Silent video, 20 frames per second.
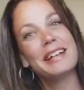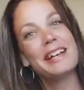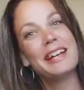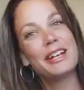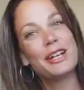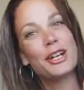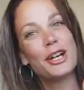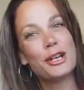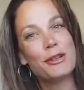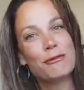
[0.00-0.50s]

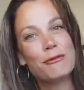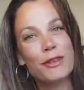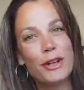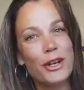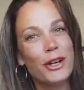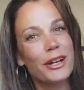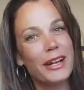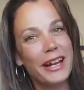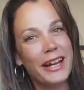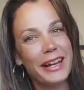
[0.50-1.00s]

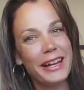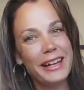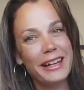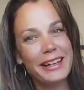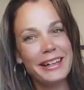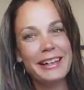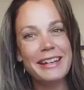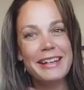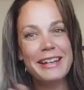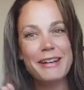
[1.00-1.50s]

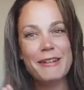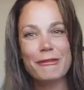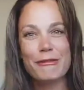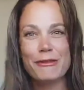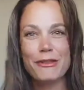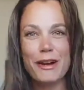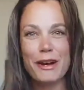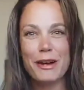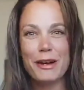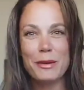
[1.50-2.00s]
converting
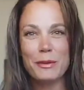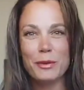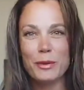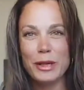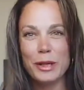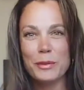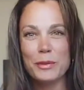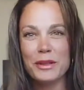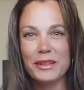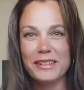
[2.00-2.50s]
from
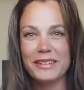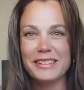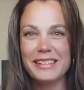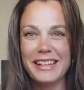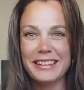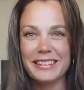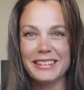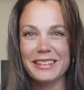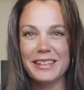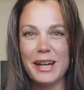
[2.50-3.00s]
QuickBooks
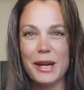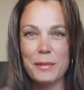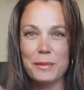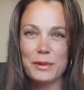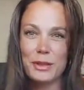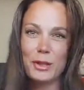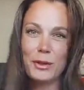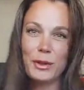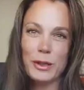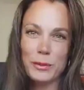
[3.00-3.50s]
Desktop
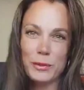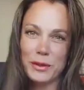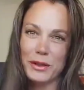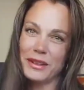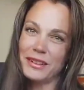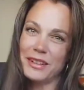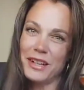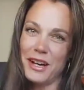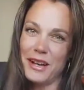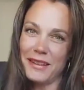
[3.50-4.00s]
to
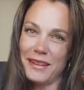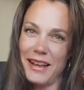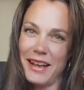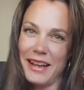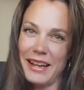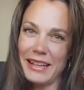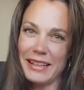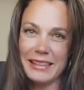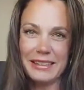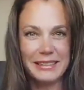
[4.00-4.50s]
QuickBooks
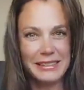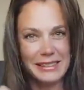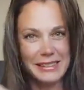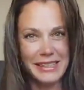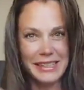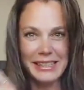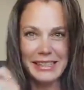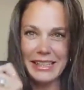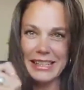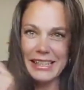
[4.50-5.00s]
Online.
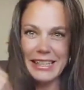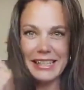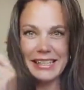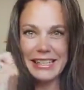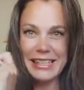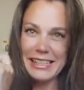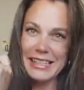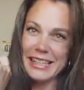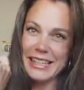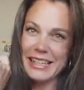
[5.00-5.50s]
Ding, ding, ding,
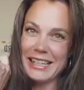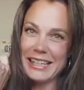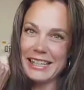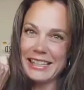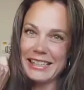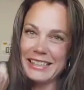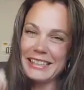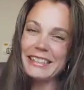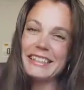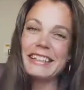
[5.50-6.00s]
ding,
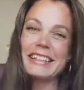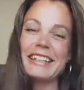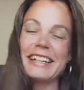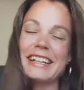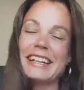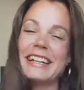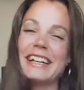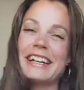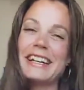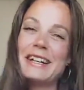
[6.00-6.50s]
ding.
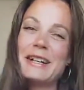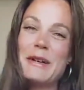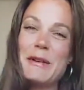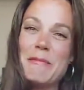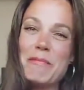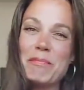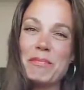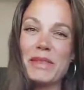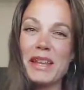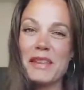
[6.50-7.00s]

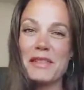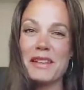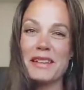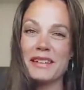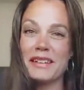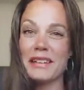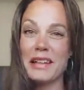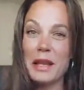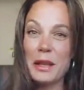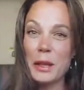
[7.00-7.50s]

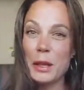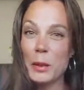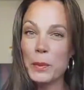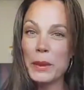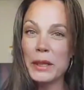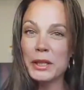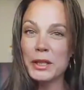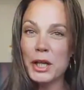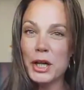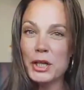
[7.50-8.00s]
There's a little bit
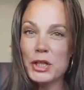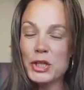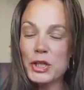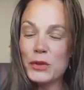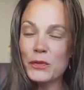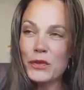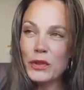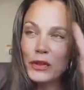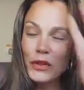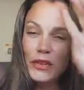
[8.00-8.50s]
of
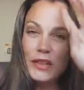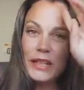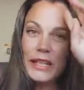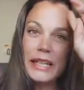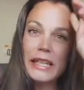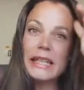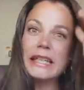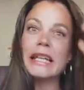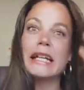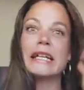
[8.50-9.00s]
controversy
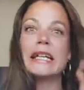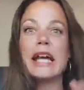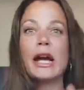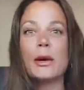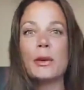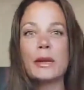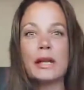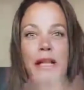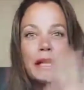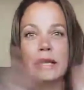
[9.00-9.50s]
in the
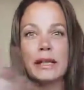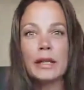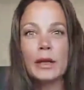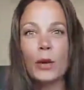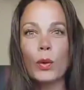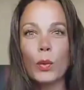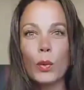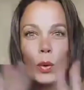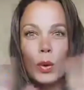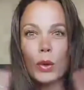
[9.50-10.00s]
accounting
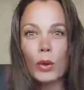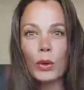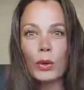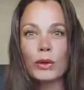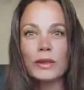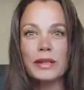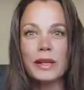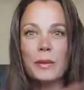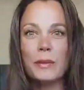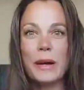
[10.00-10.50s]

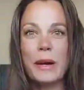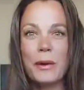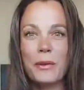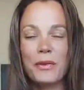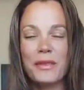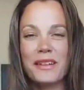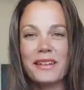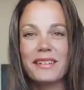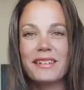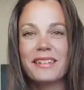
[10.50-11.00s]
world about
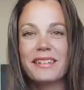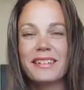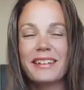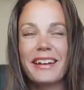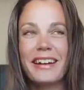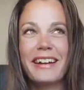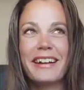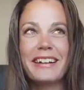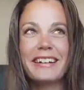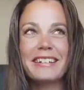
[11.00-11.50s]
this,
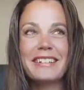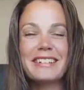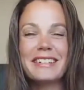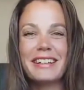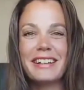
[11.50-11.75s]
and